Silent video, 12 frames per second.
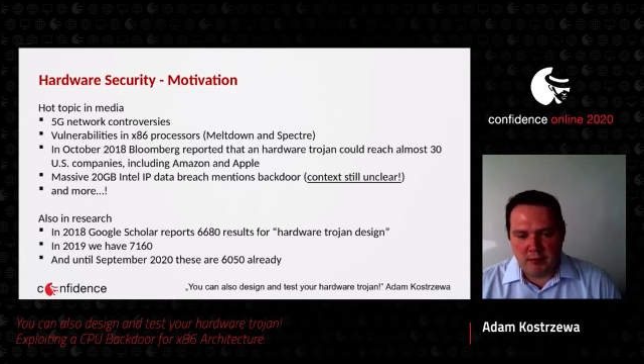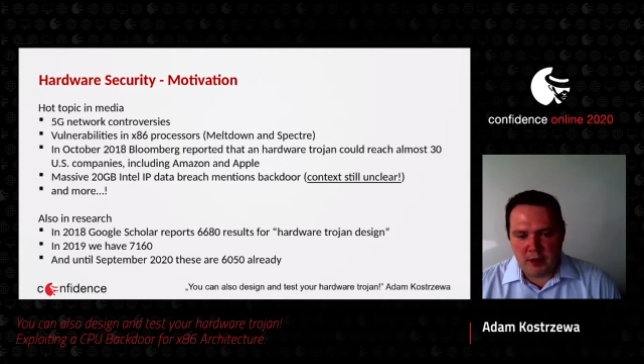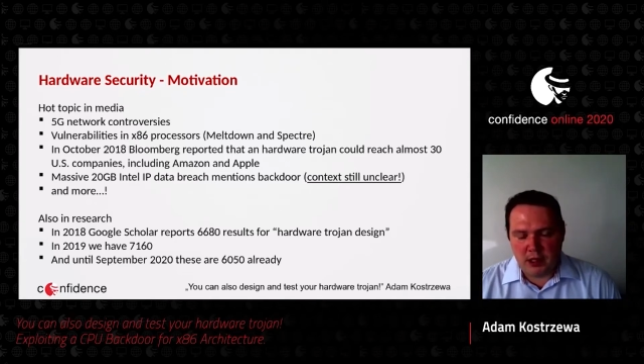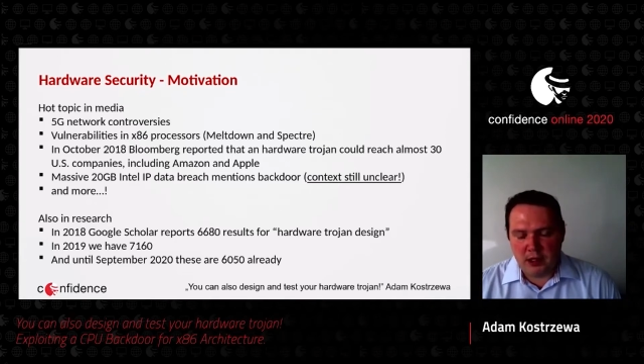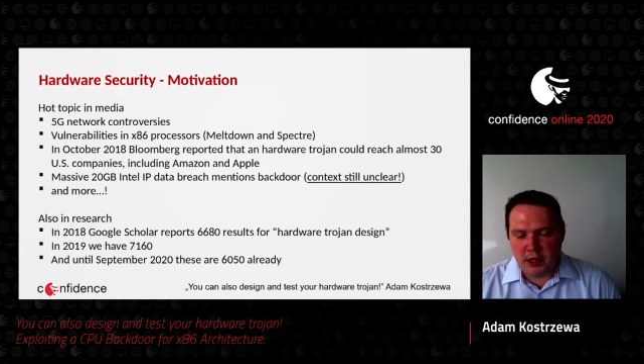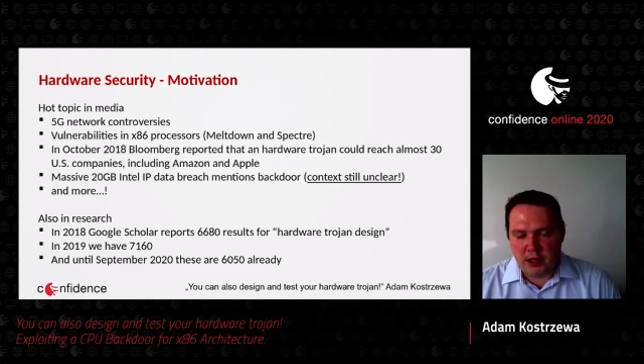
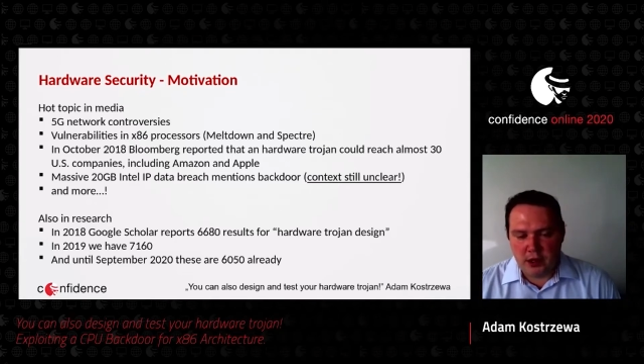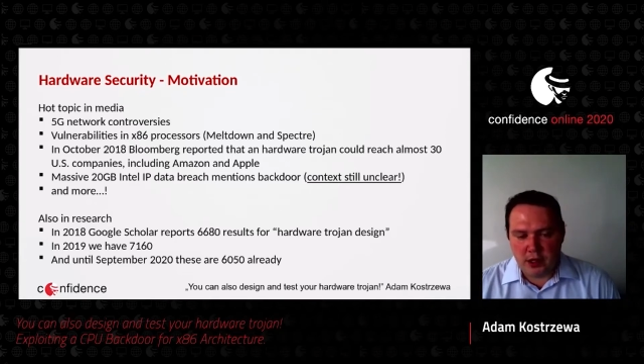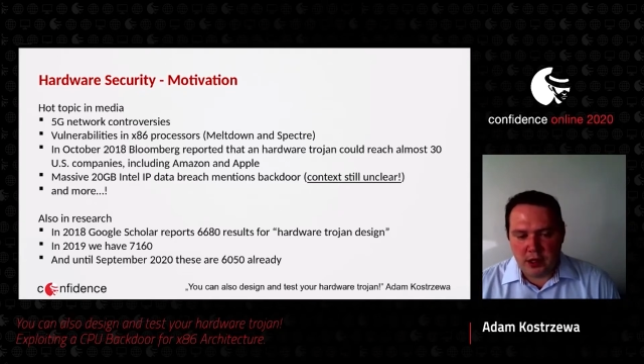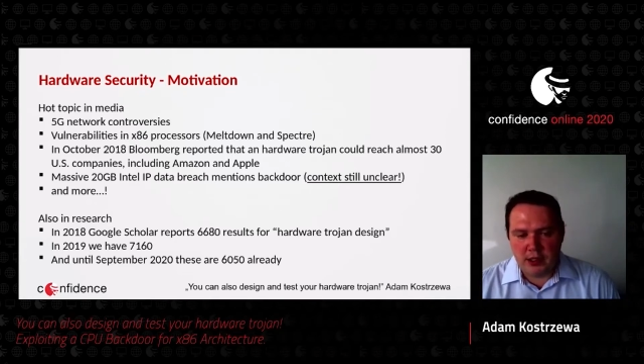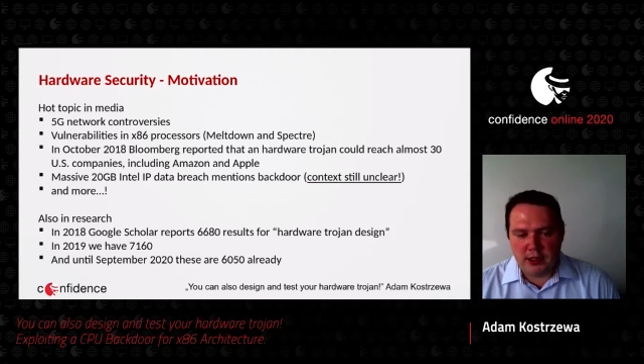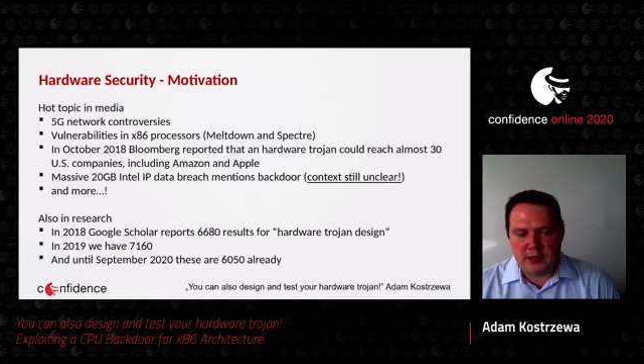
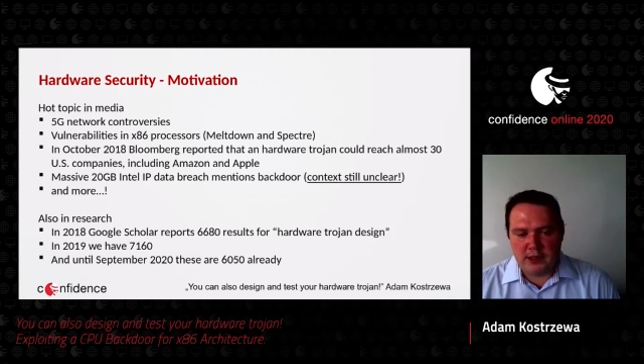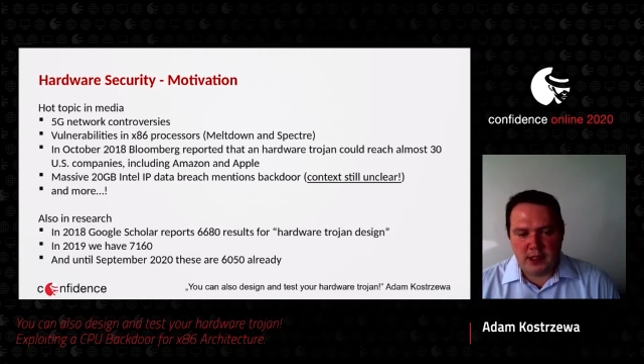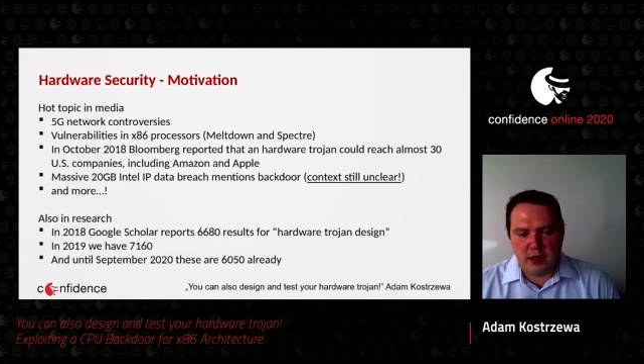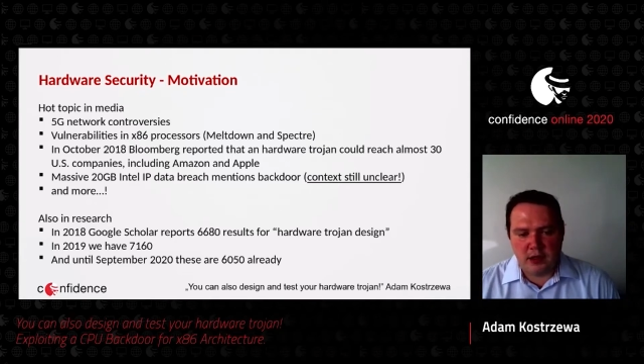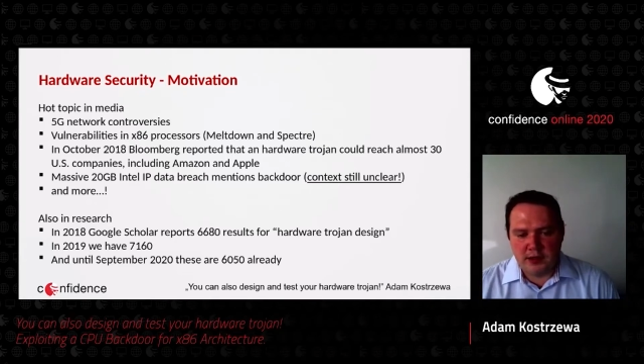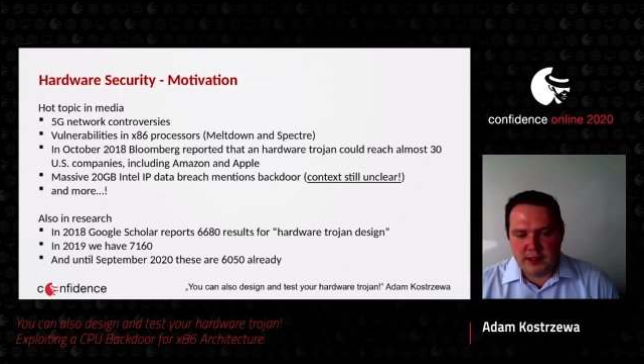clear. It's
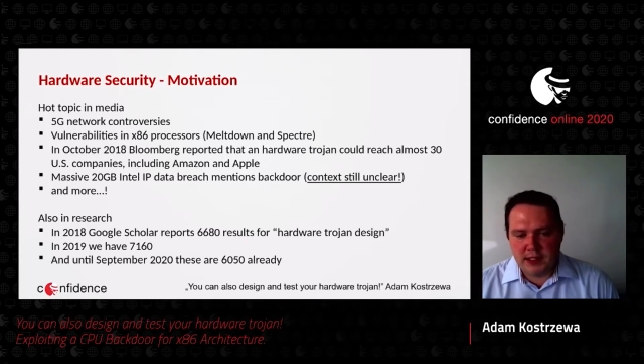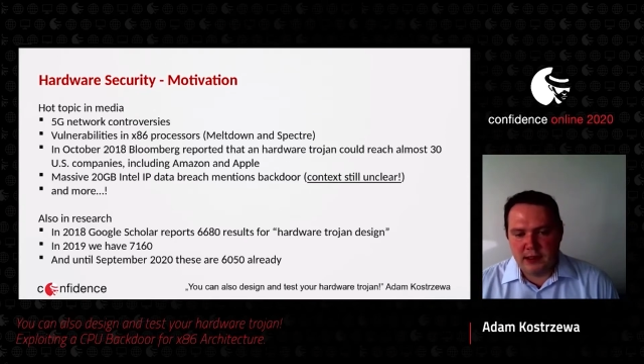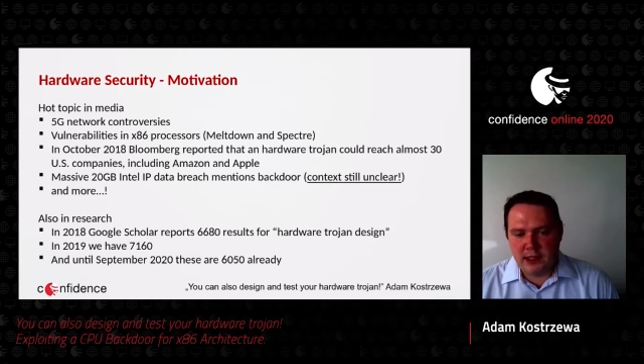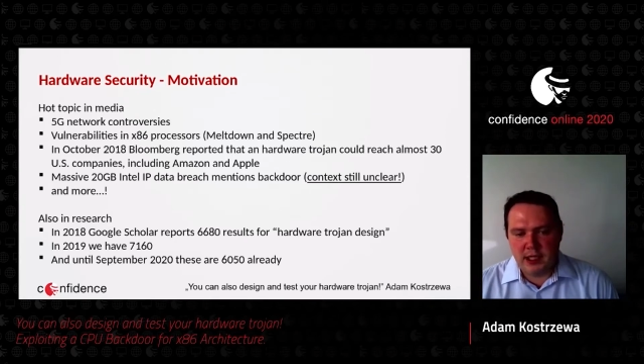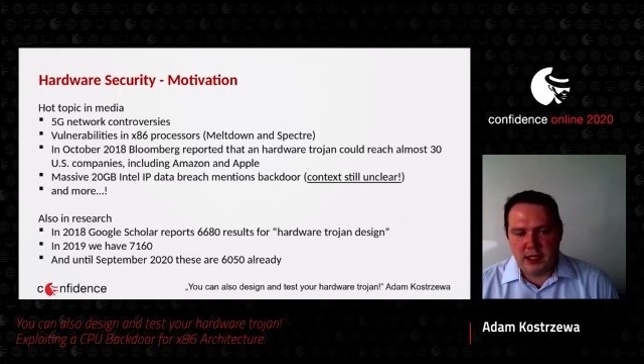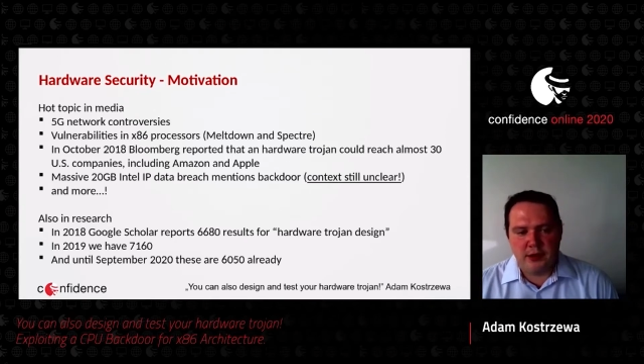
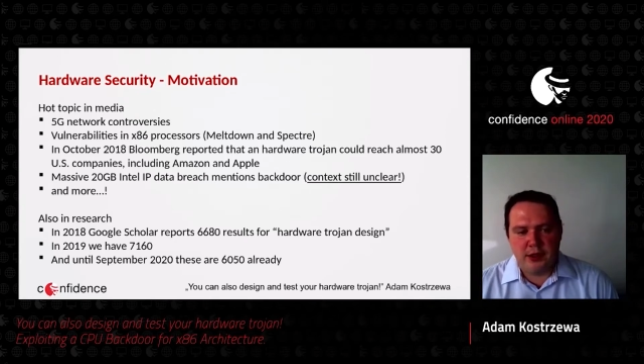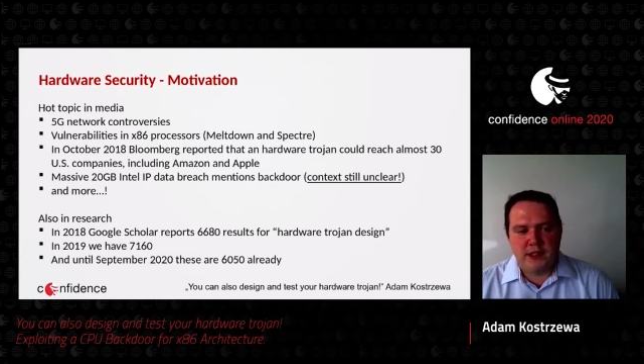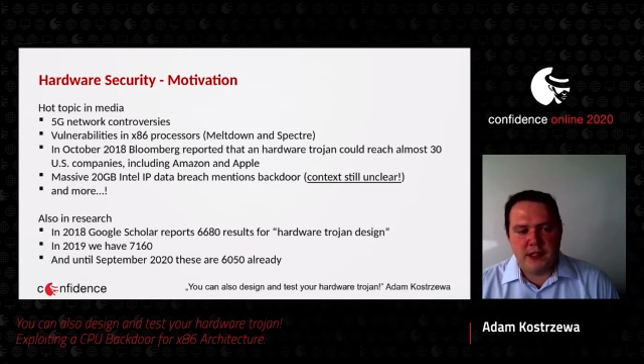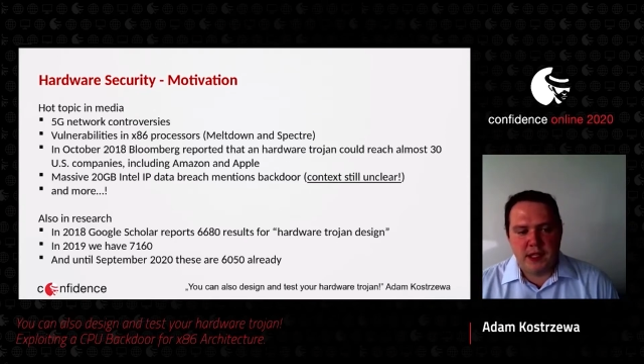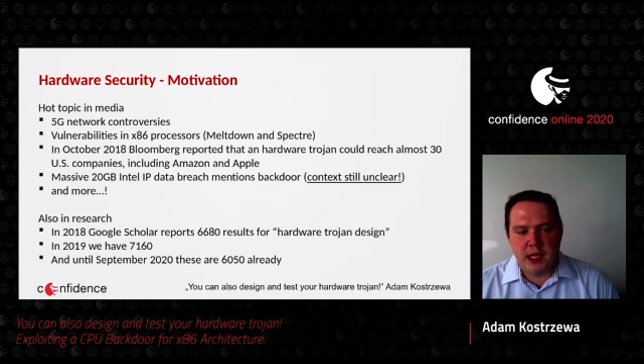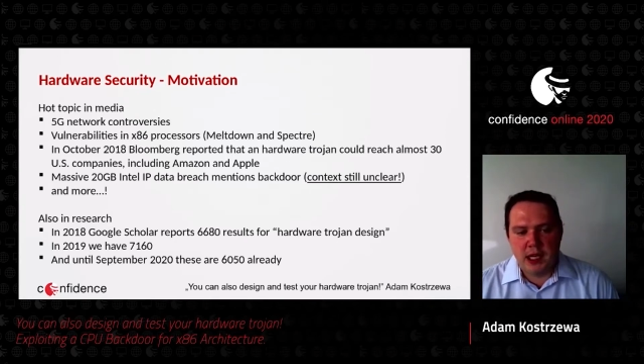constantly
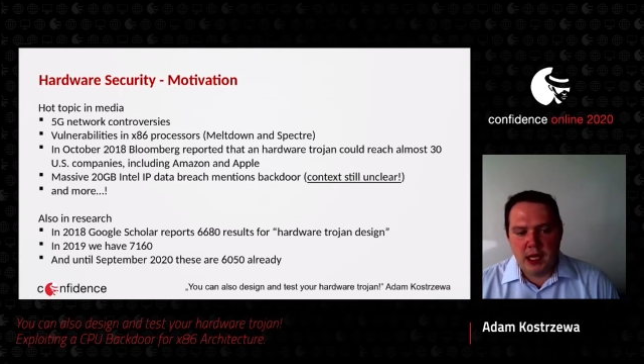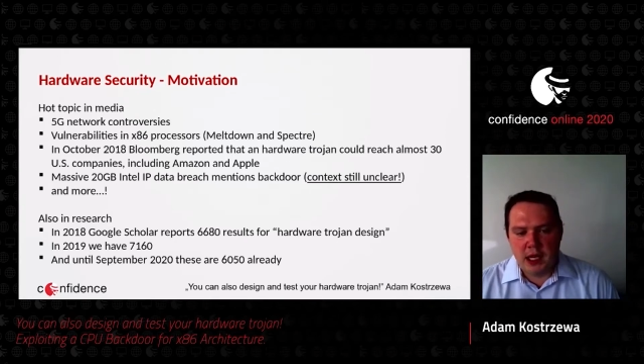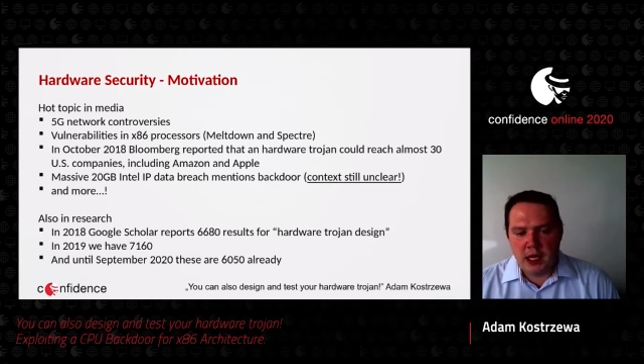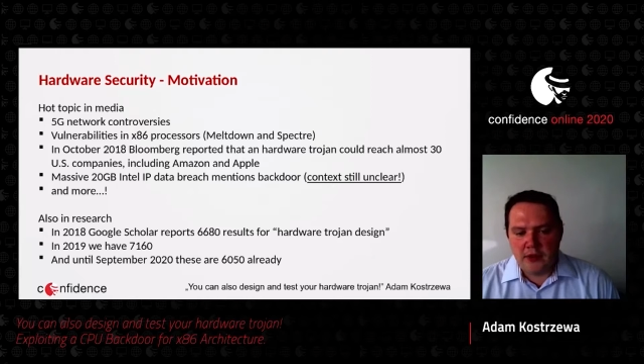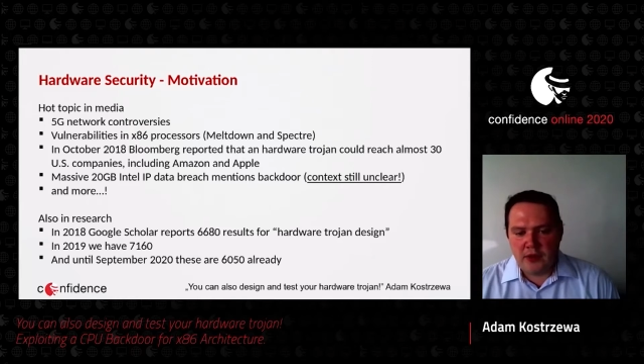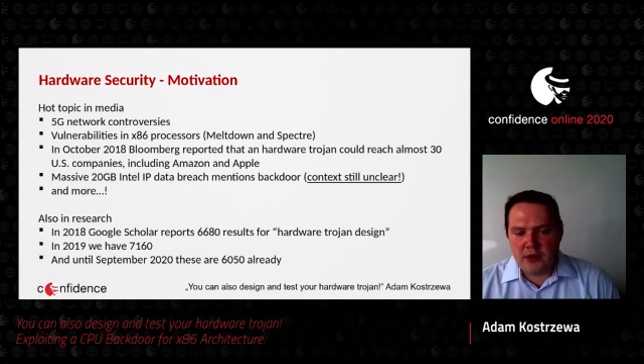increasing.
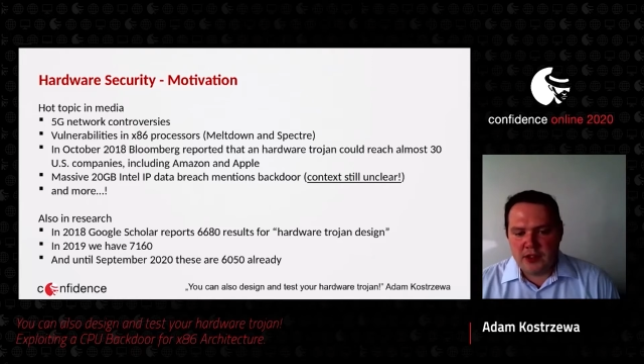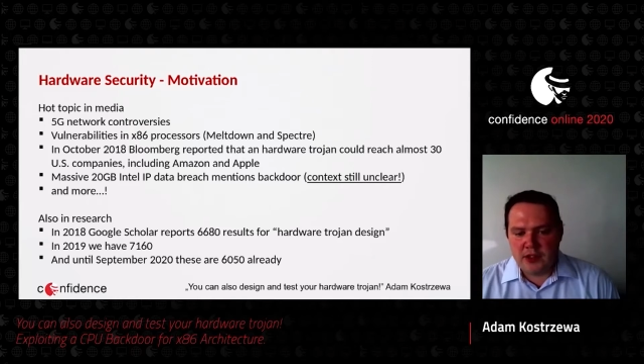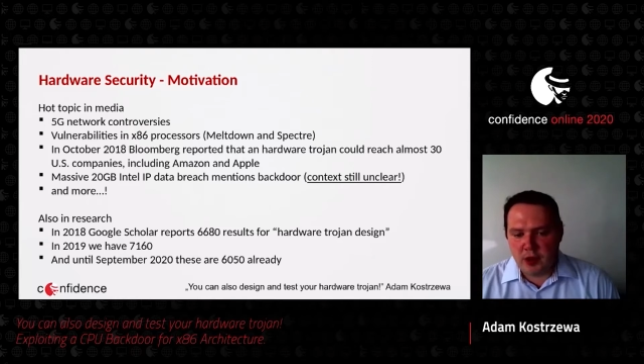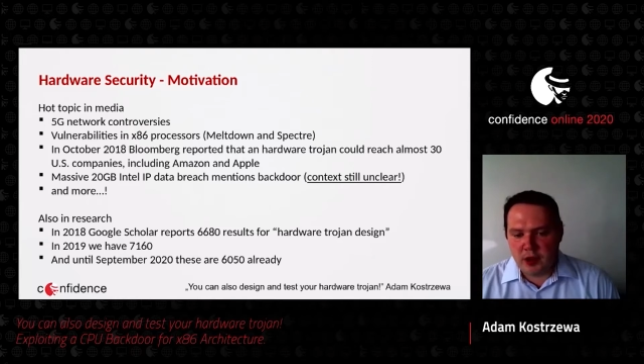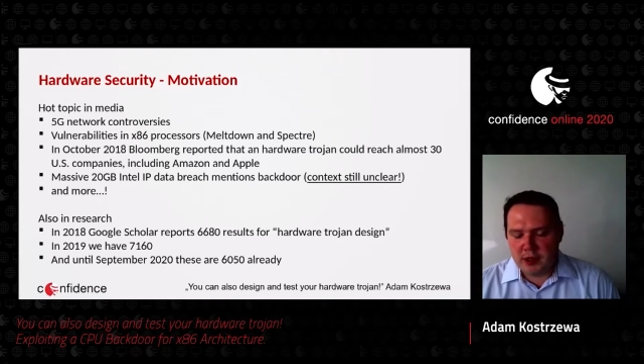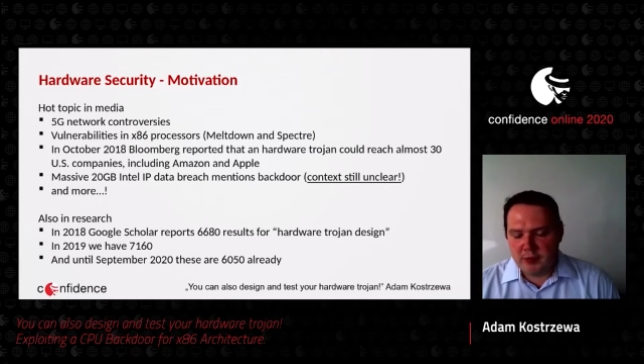There's
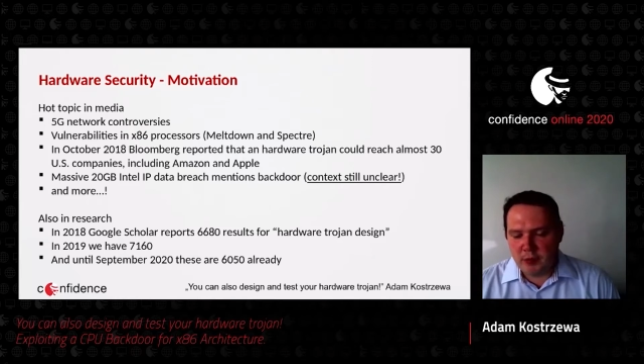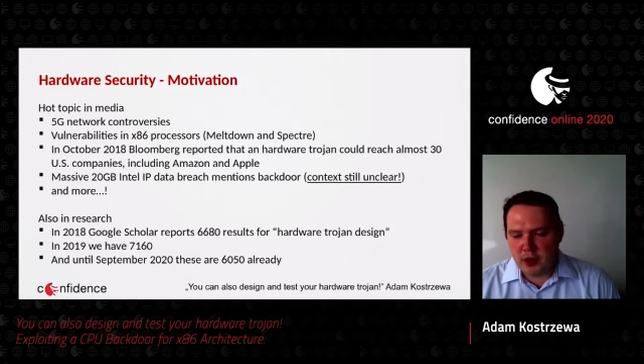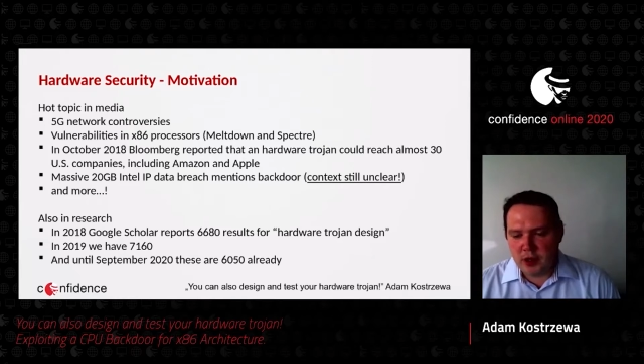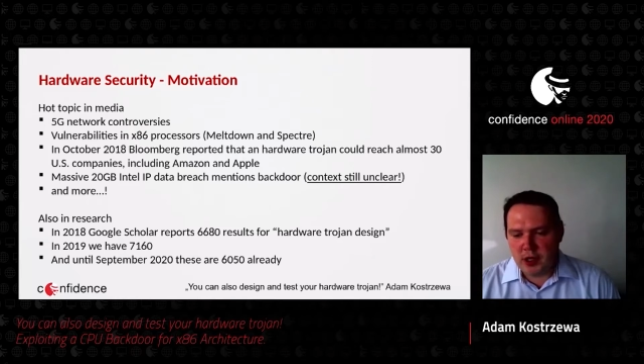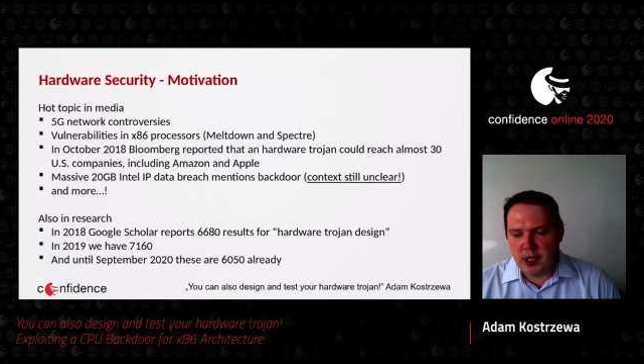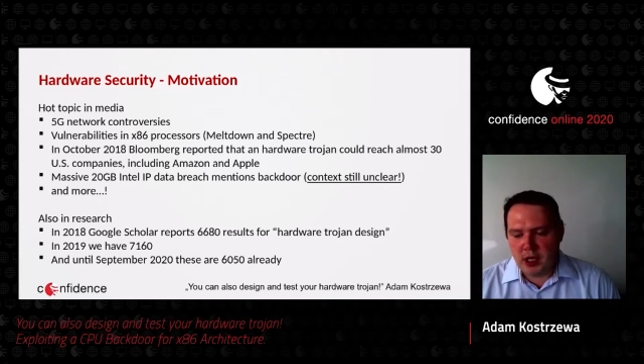more and more